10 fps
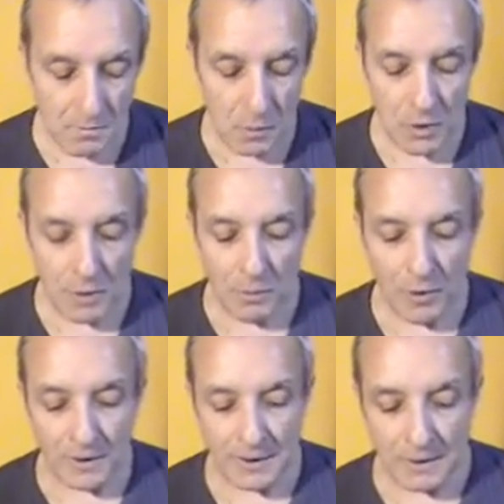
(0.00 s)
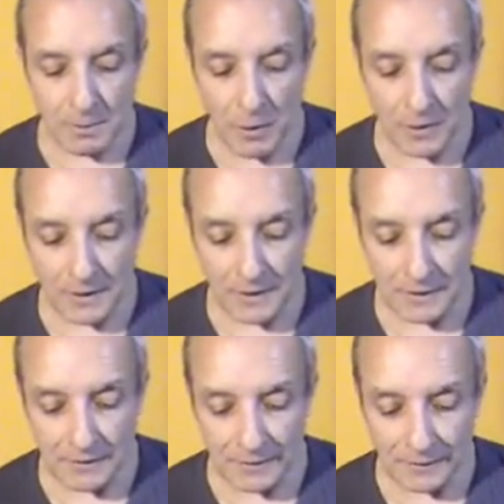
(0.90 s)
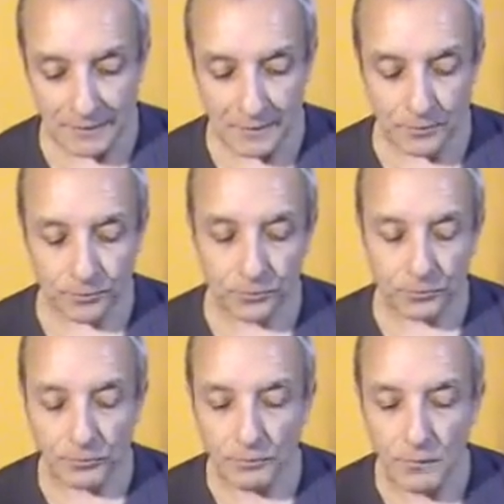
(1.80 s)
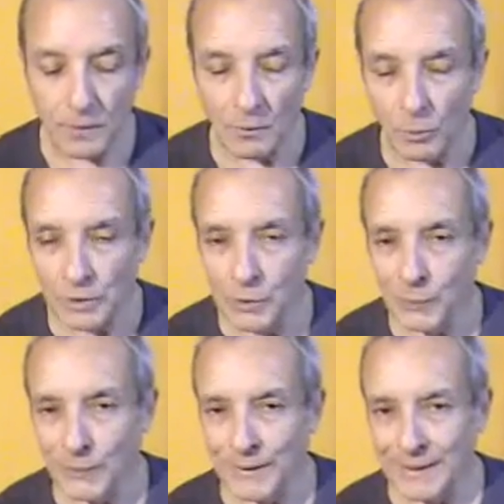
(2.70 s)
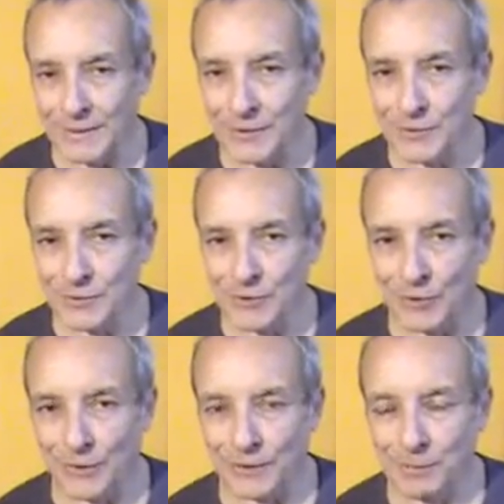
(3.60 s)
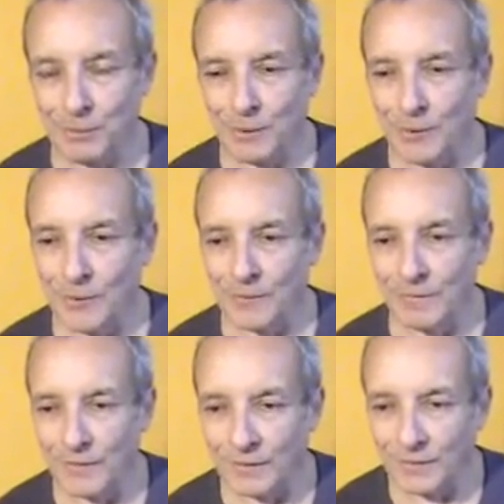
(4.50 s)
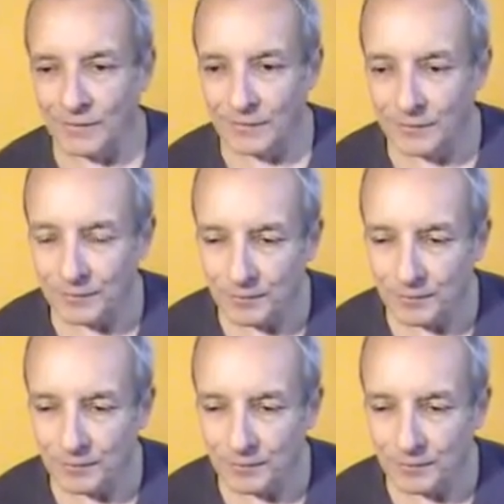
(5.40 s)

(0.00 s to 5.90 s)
But what the point here is, we don't want to get too dogged about all of this.